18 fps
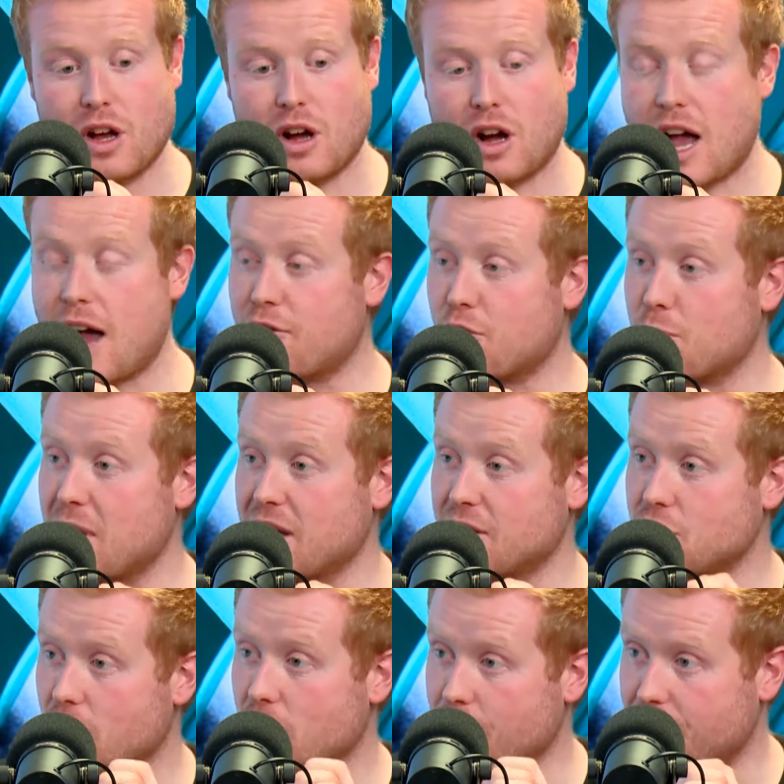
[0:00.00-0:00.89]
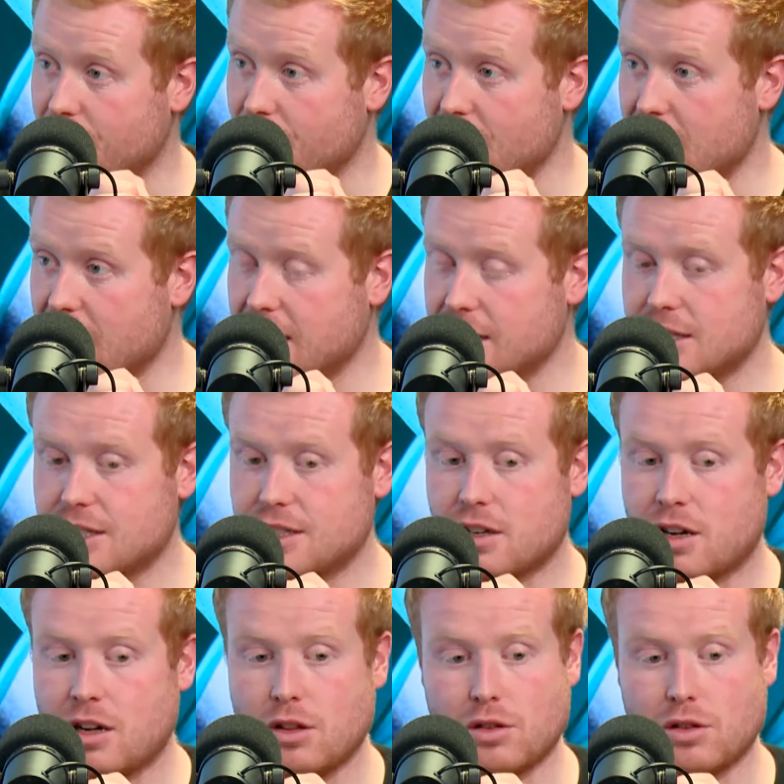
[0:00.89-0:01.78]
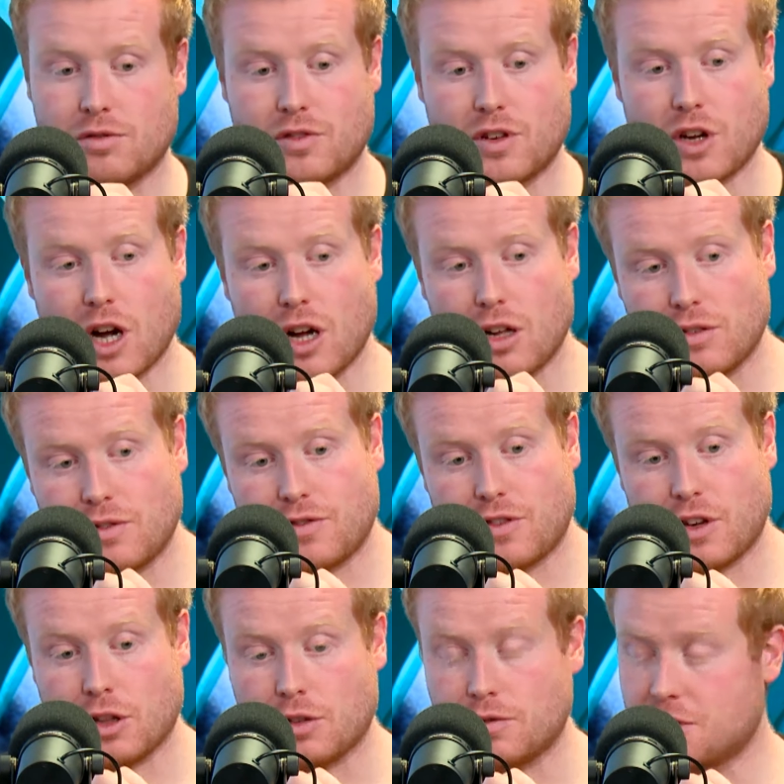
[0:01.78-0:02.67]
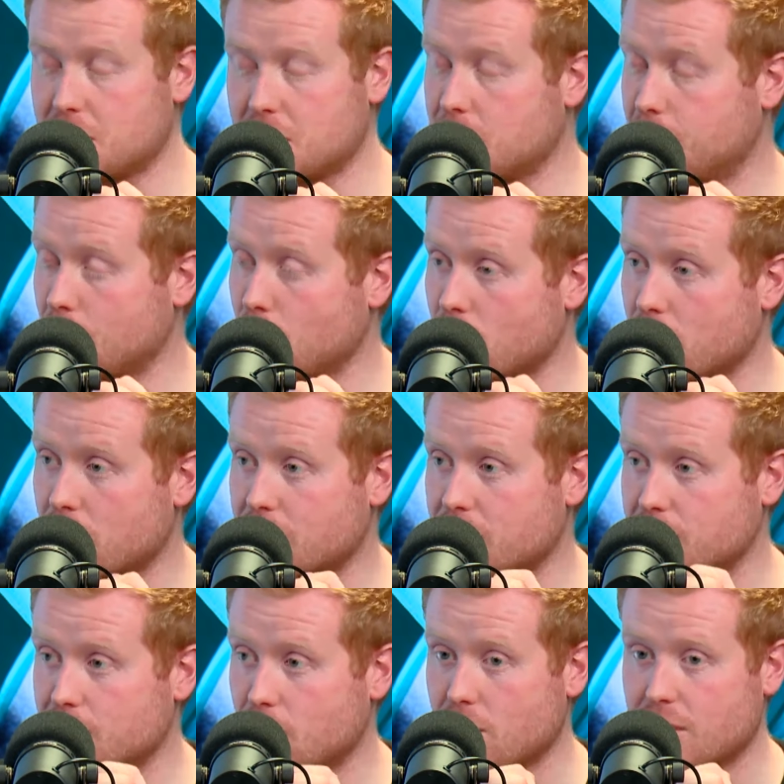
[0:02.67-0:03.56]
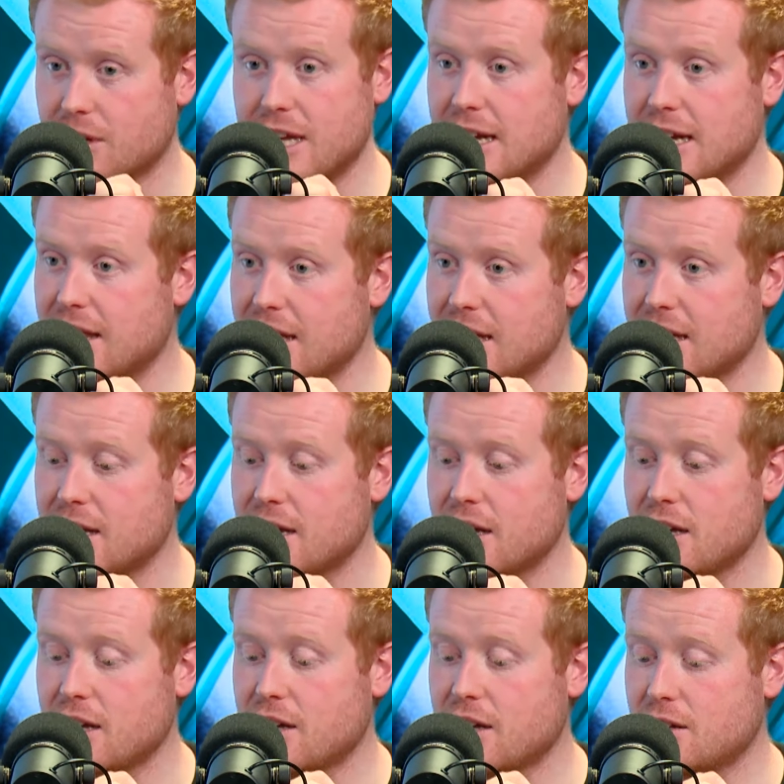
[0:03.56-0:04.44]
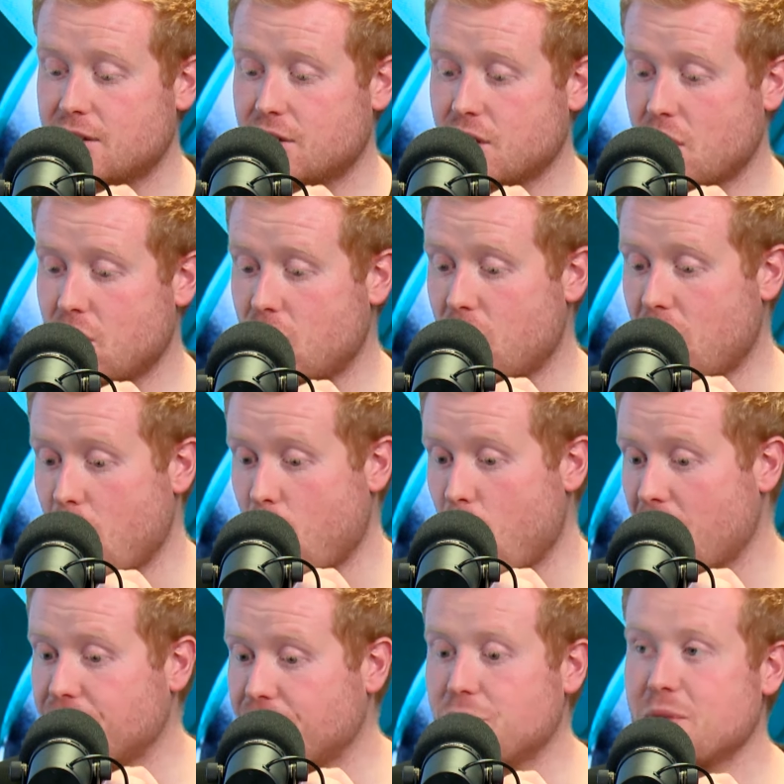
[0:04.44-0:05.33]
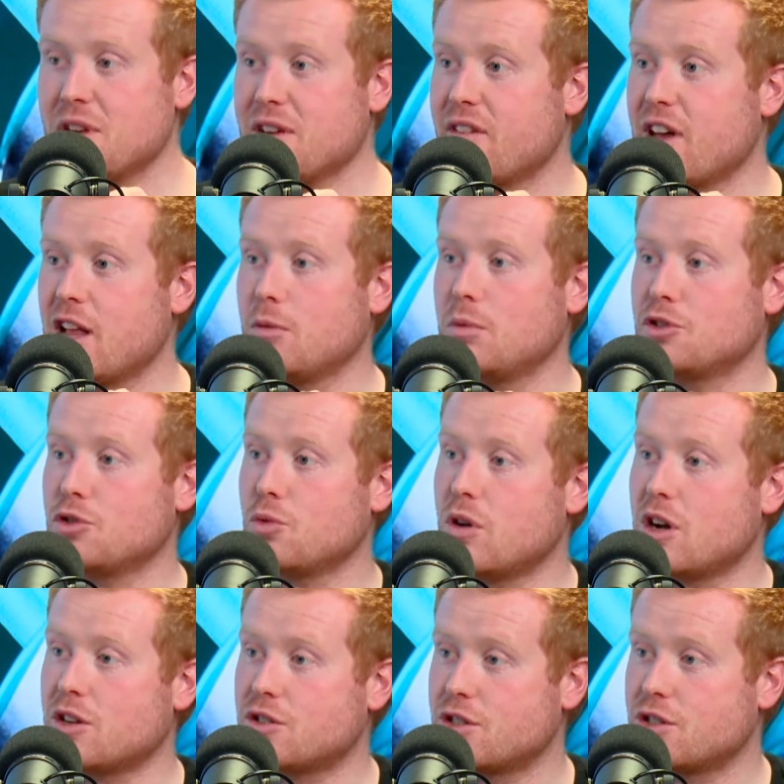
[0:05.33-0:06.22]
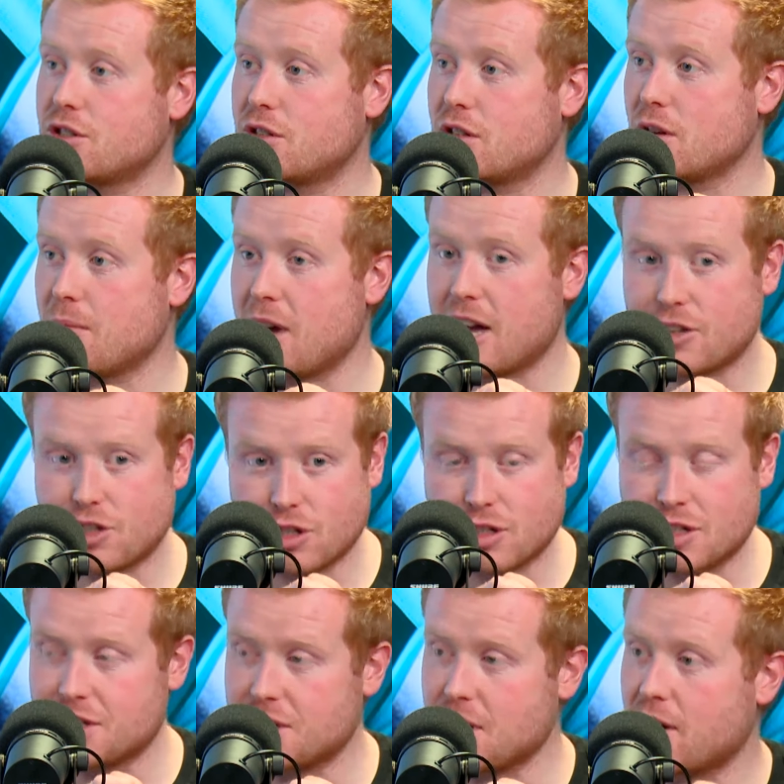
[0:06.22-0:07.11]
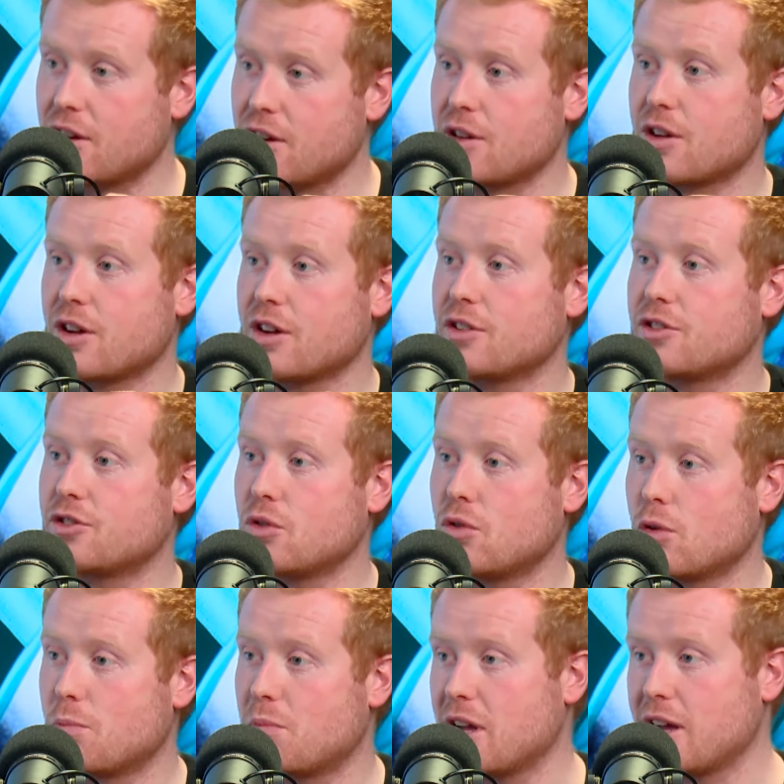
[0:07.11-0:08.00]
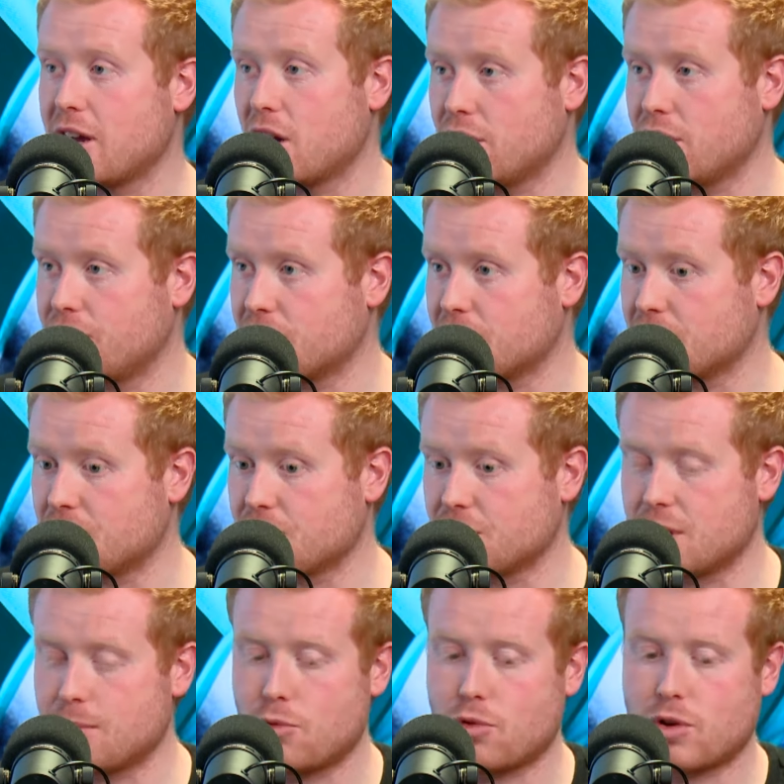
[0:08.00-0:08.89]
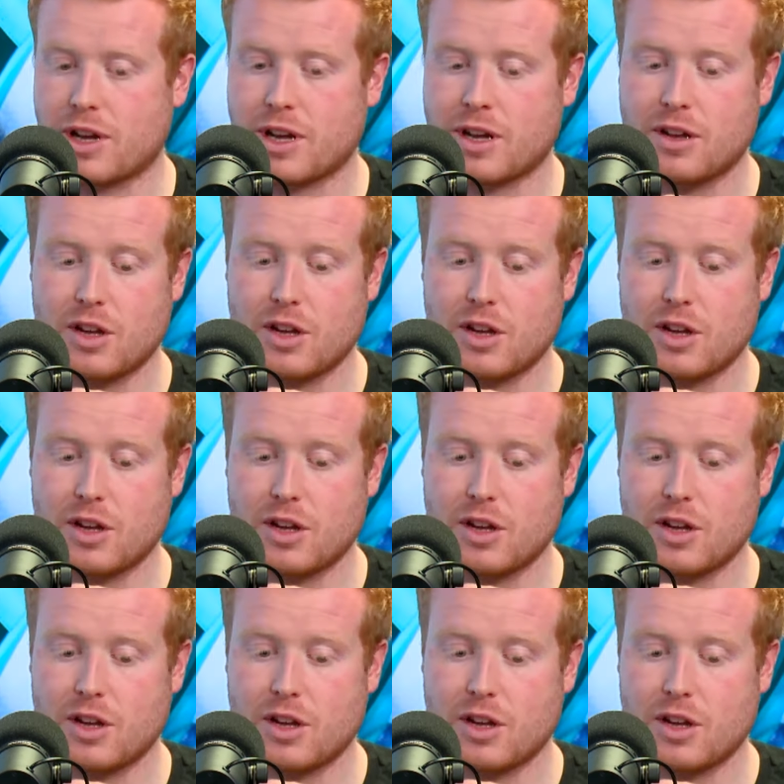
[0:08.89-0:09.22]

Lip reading: I have to make time for that. I love golf. I love sport more than anything. So I want to be available to watch the match on a Saturday night or play golf on a Sunday morning.